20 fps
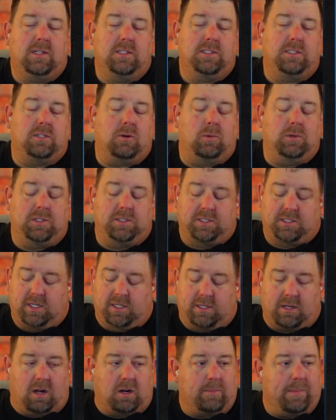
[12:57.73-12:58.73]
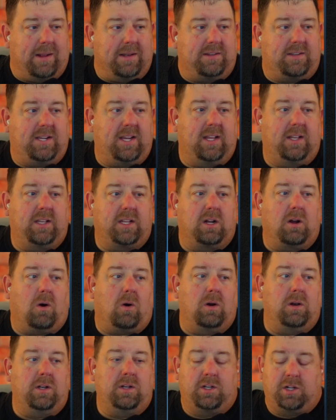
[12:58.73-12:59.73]
So we're just going to talk about tend the
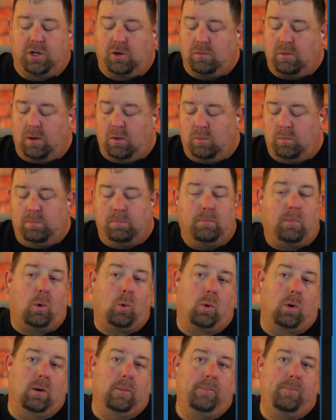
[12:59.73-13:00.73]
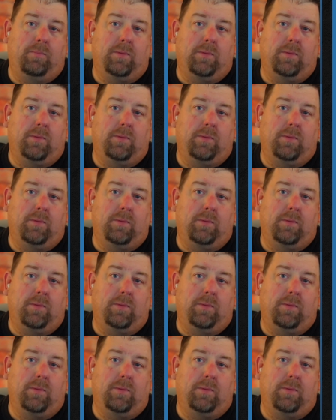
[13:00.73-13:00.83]
garden to grow more.